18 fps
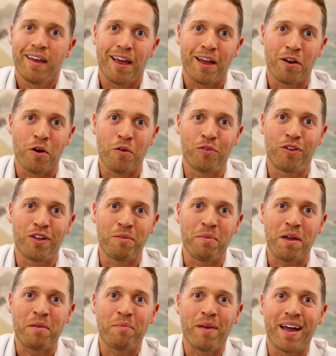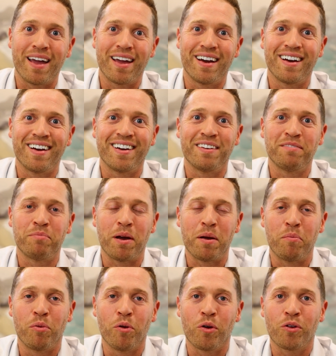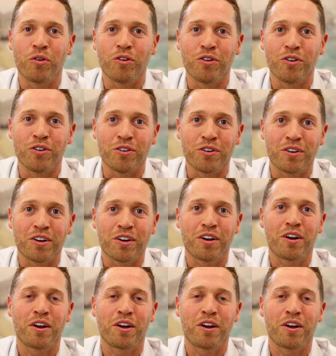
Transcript: and hopefully make my my broker